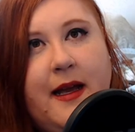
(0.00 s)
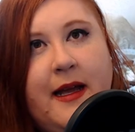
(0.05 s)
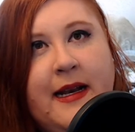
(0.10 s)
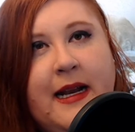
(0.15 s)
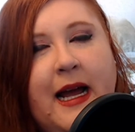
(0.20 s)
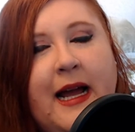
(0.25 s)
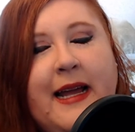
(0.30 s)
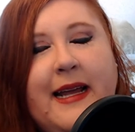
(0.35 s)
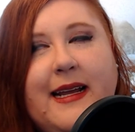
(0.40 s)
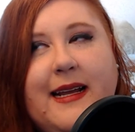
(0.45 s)
And
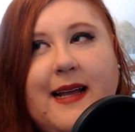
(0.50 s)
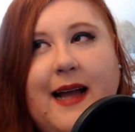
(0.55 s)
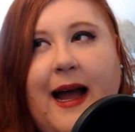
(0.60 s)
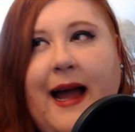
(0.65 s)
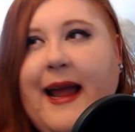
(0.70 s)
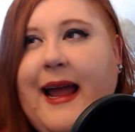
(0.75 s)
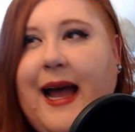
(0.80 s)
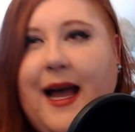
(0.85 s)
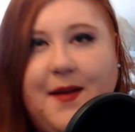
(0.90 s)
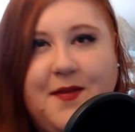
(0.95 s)
I
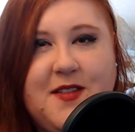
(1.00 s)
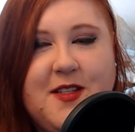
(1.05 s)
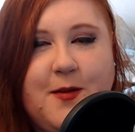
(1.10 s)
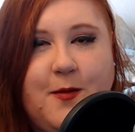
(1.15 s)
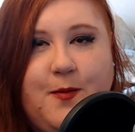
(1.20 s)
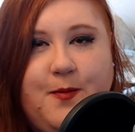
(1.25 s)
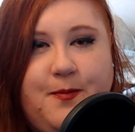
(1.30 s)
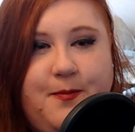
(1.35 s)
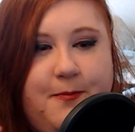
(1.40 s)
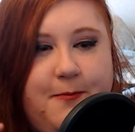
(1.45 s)
have
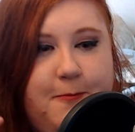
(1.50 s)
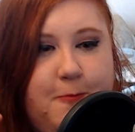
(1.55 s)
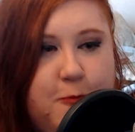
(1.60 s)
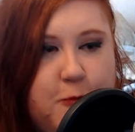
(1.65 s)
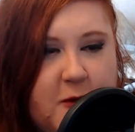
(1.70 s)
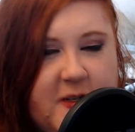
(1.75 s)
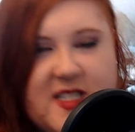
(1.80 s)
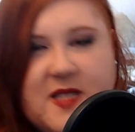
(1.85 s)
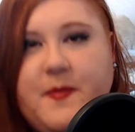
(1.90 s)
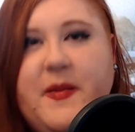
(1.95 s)
to
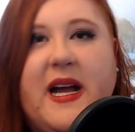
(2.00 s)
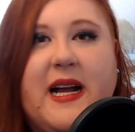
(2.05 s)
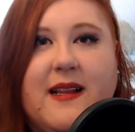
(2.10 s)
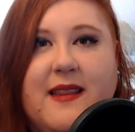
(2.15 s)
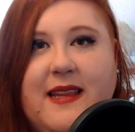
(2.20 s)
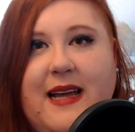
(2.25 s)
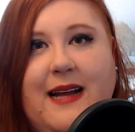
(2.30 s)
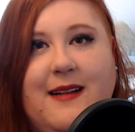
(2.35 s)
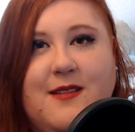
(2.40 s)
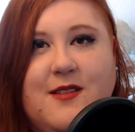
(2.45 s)
respect
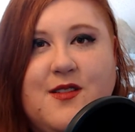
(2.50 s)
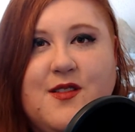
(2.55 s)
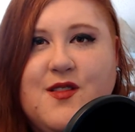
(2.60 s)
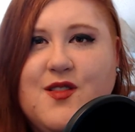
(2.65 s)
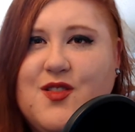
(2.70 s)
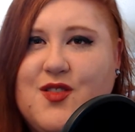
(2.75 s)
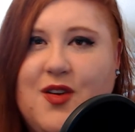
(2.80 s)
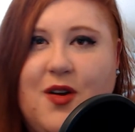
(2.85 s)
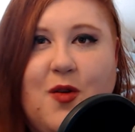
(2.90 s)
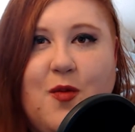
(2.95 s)
that
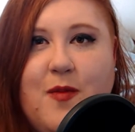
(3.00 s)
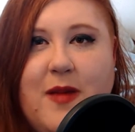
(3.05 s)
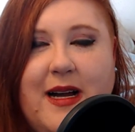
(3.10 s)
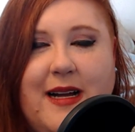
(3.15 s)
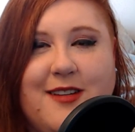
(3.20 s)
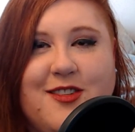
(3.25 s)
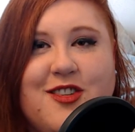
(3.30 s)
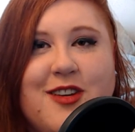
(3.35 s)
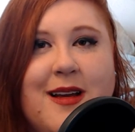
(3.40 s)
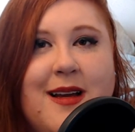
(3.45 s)
so
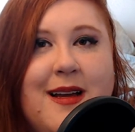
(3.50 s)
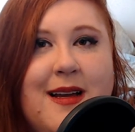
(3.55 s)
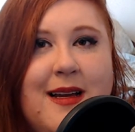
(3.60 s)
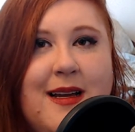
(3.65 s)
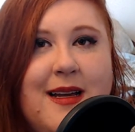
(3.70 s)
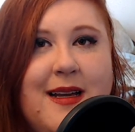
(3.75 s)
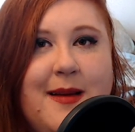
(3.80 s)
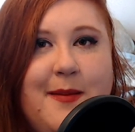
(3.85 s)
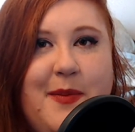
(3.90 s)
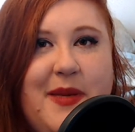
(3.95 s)
much
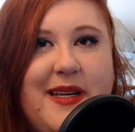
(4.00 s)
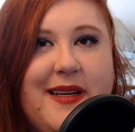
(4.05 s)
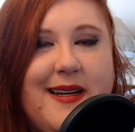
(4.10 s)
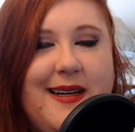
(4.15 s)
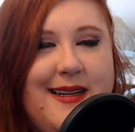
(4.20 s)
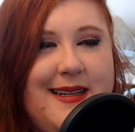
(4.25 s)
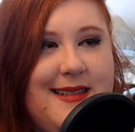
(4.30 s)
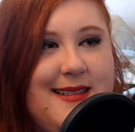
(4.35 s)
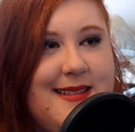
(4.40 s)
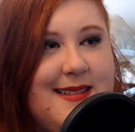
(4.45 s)

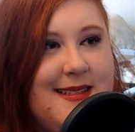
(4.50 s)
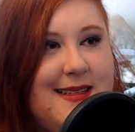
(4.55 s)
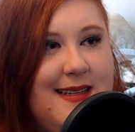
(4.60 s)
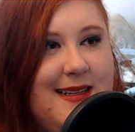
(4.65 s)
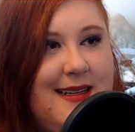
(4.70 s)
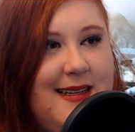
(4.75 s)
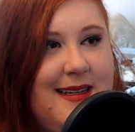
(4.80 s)
because